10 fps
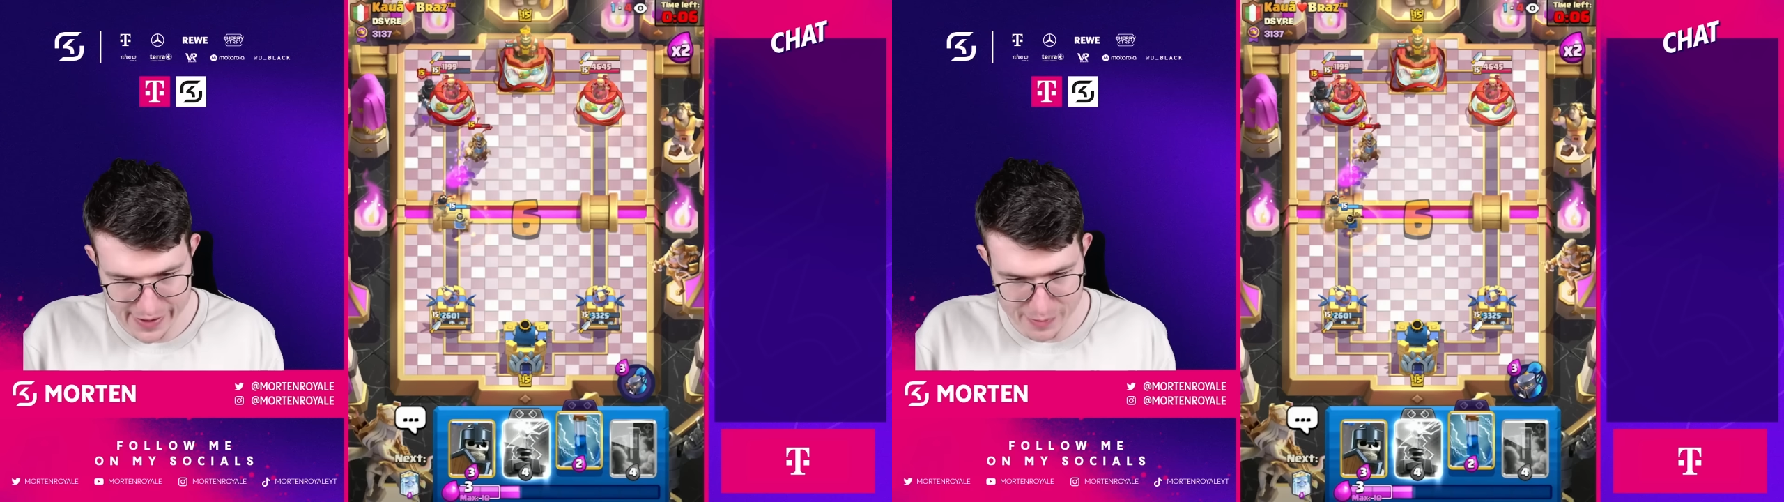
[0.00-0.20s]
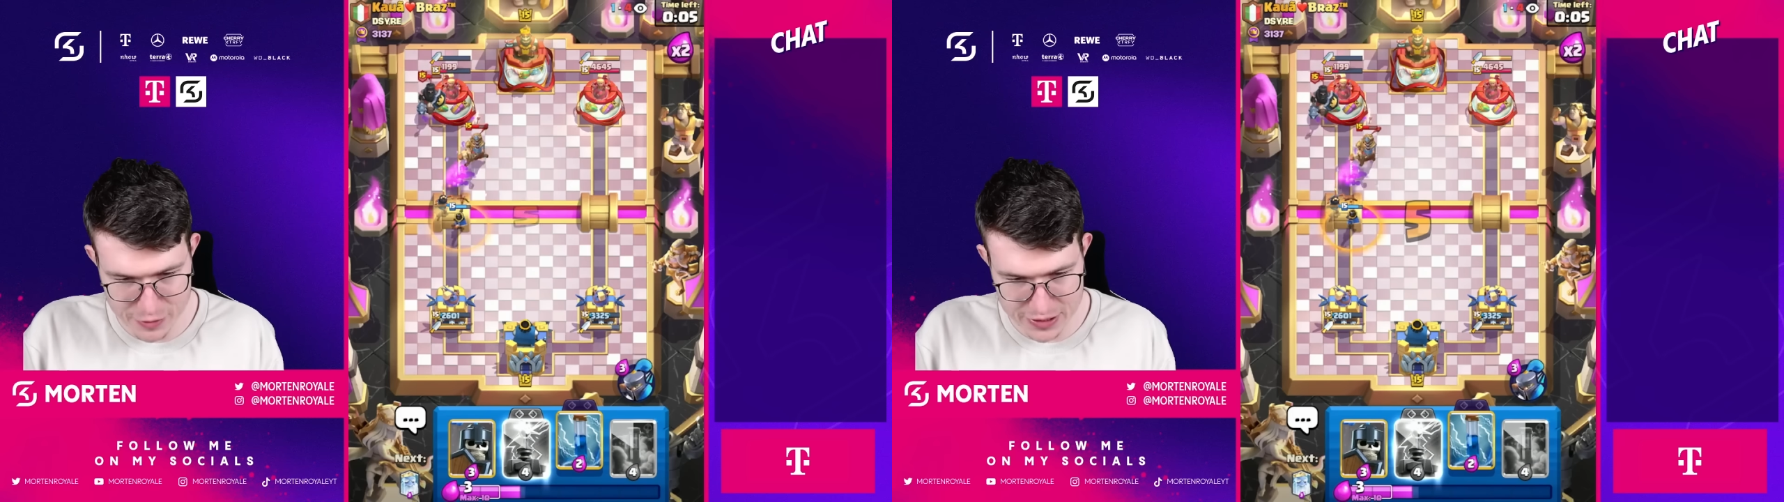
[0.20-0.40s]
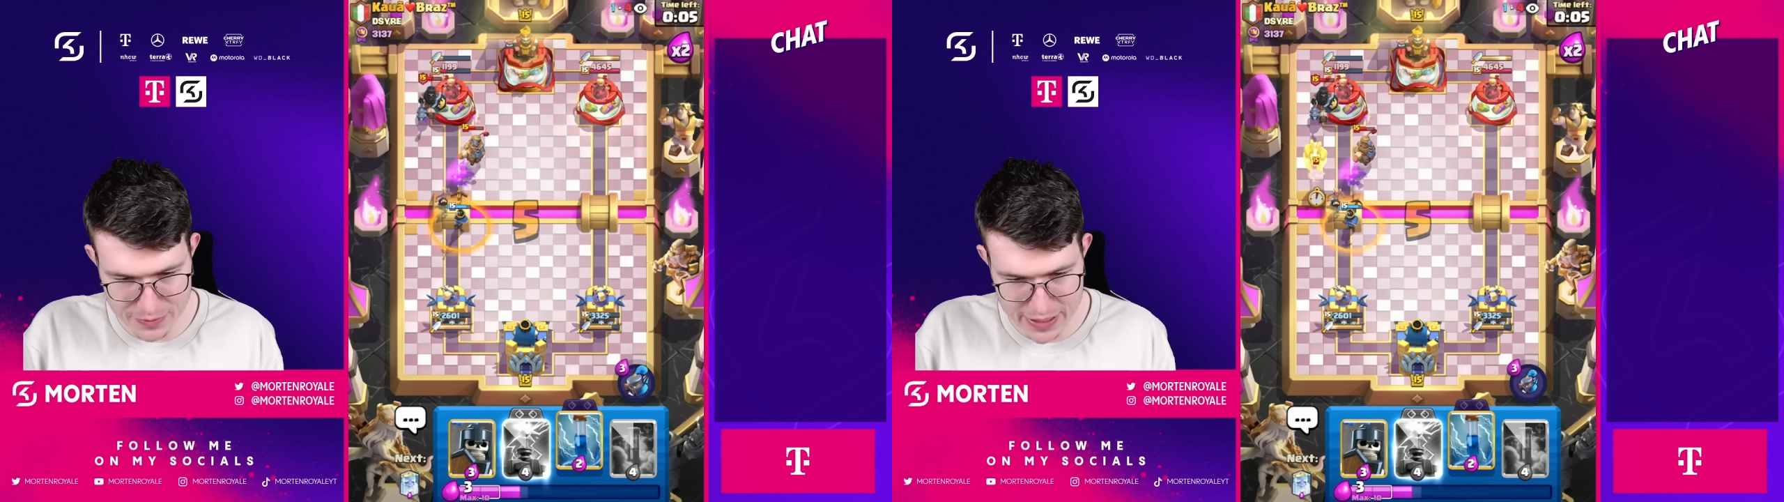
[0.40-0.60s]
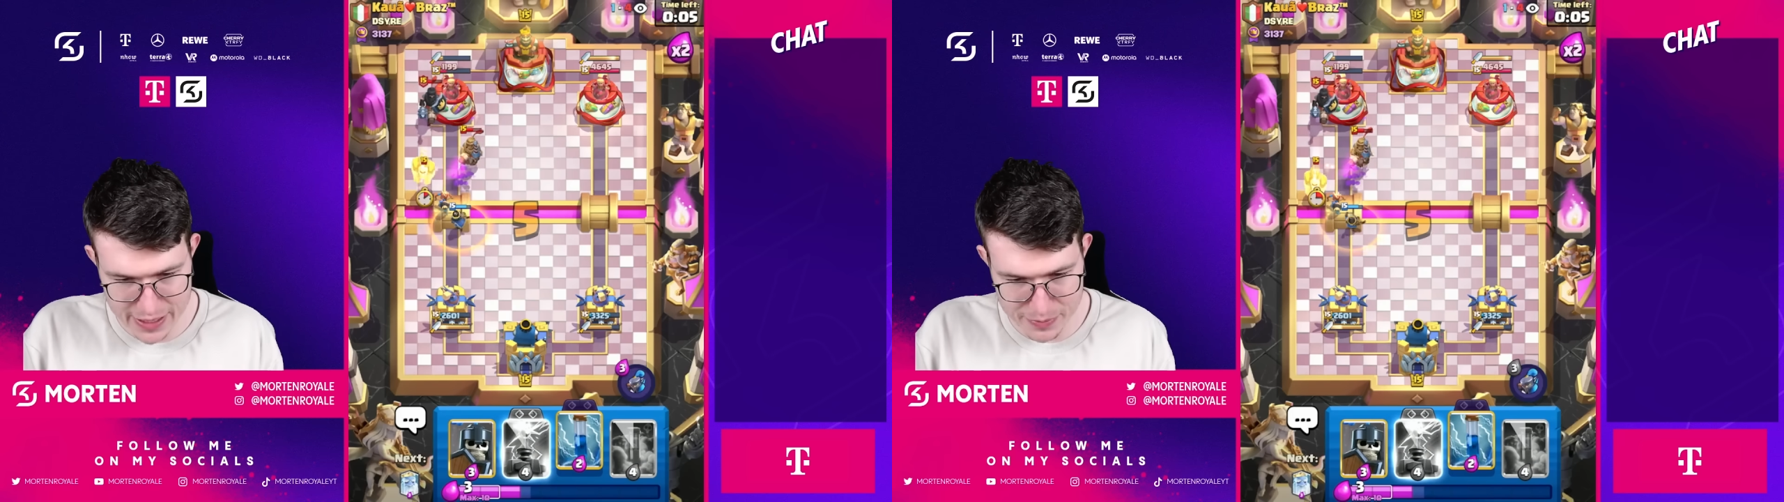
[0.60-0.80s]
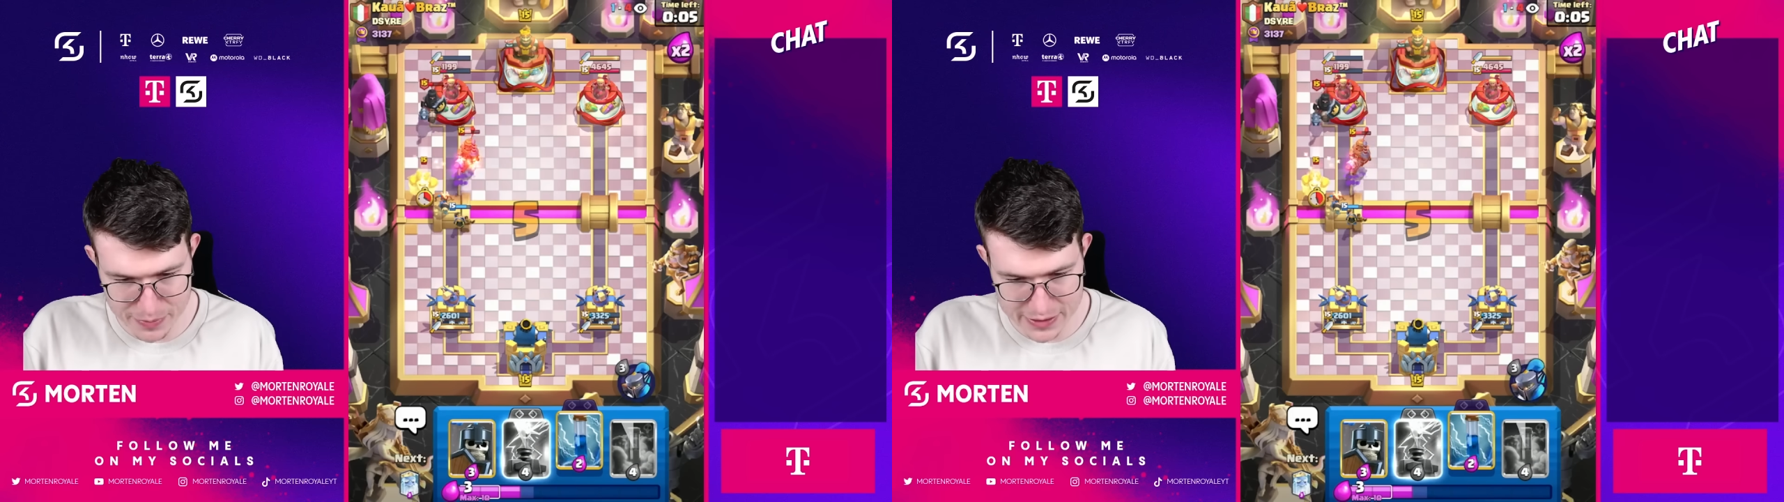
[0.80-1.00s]
I'm using my
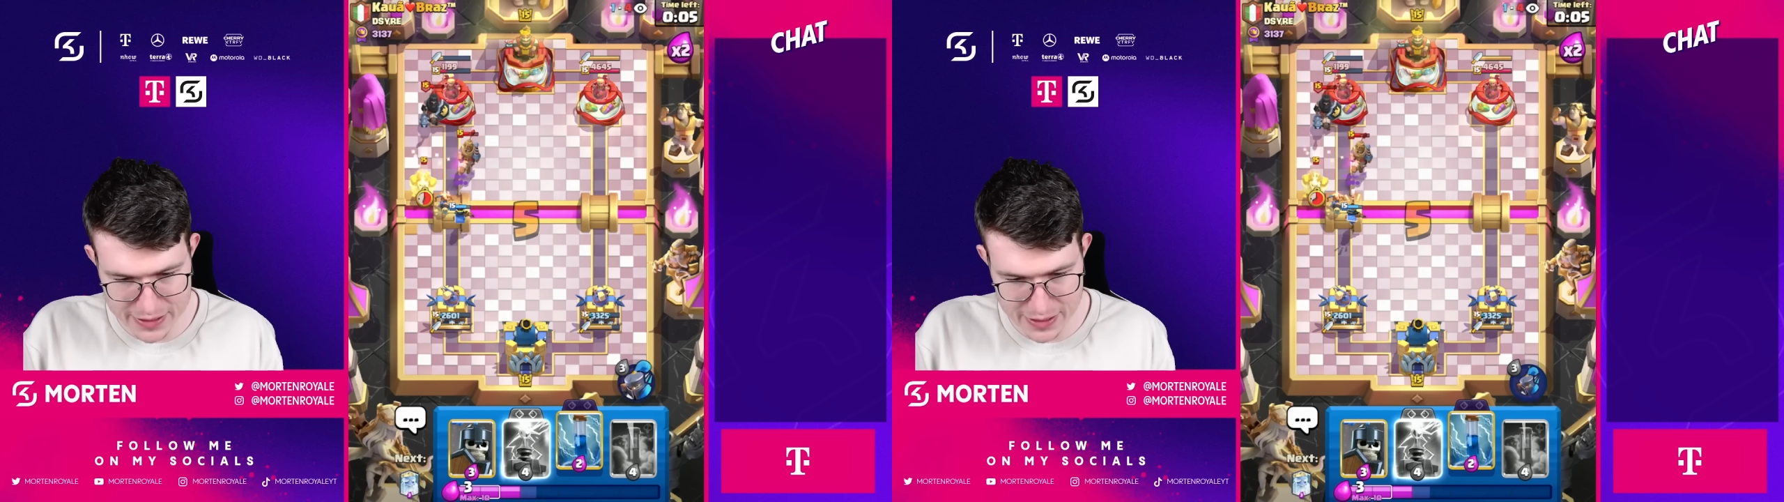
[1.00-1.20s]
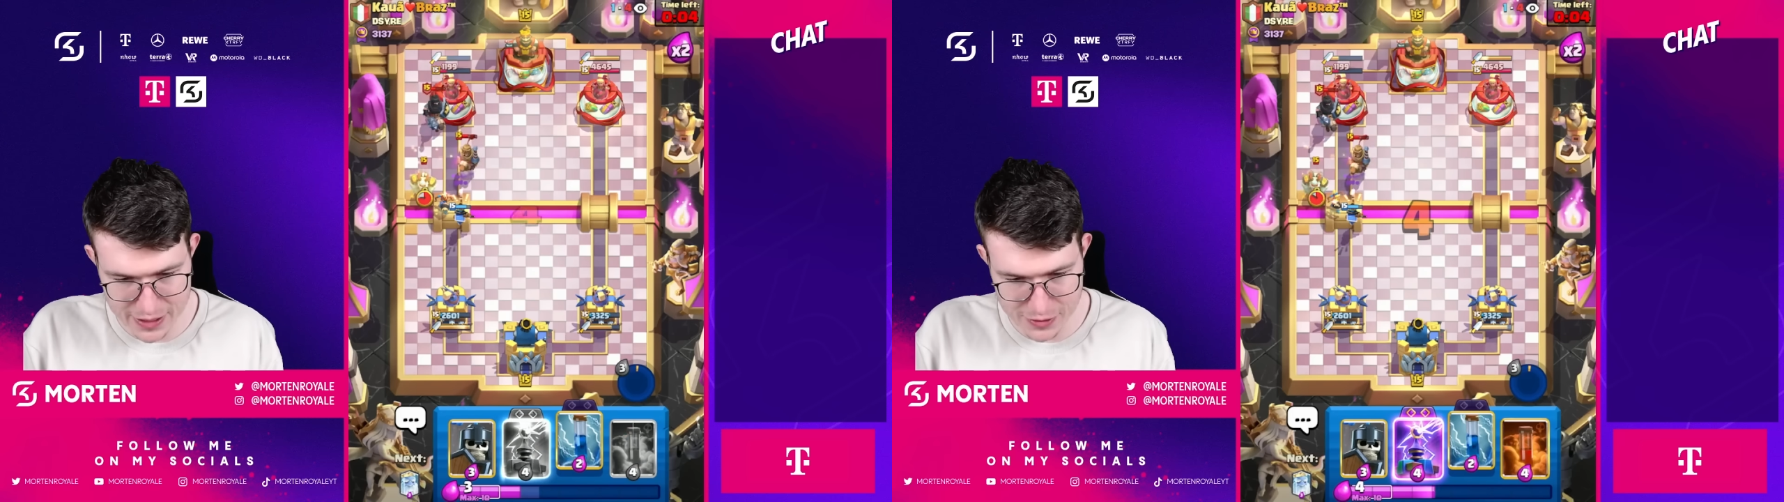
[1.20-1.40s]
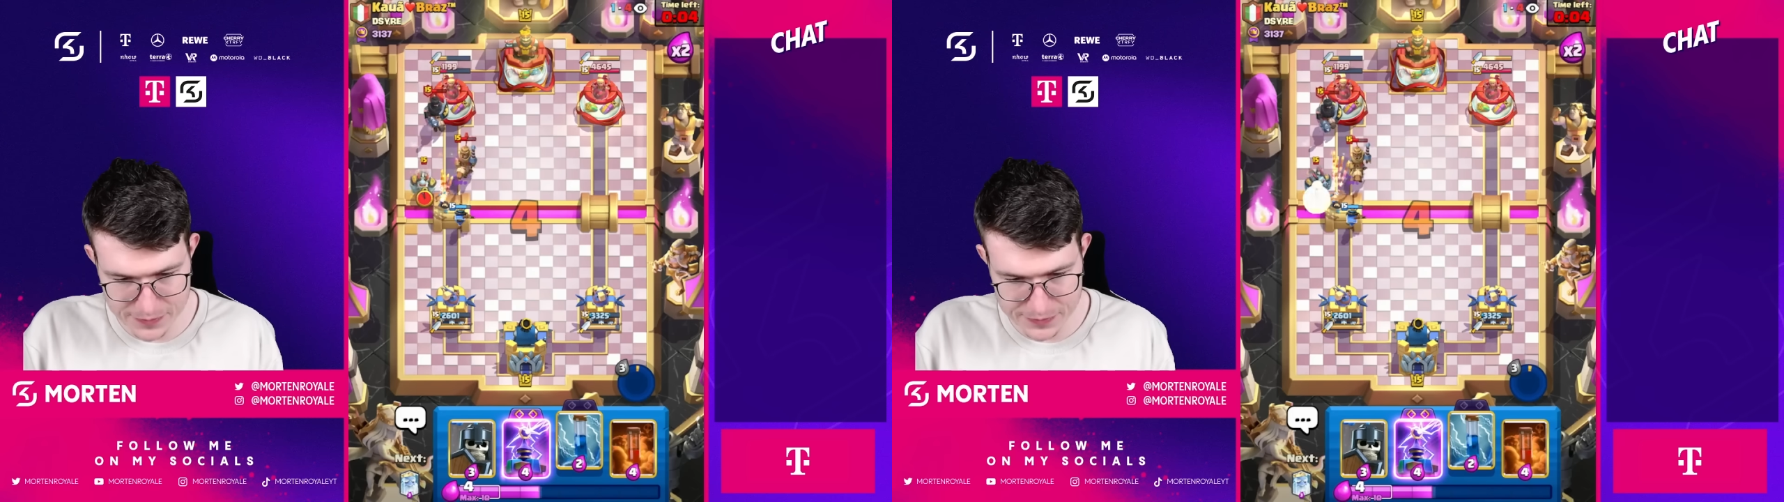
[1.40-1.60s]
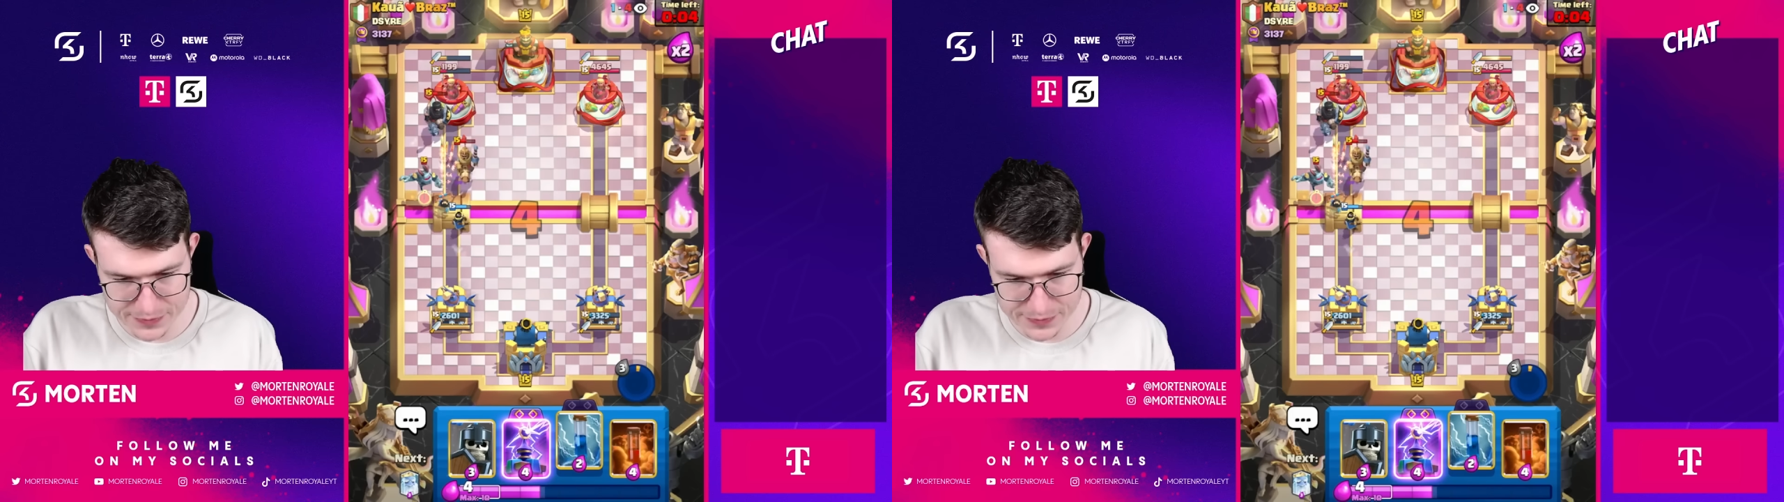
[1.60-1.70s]
ability now.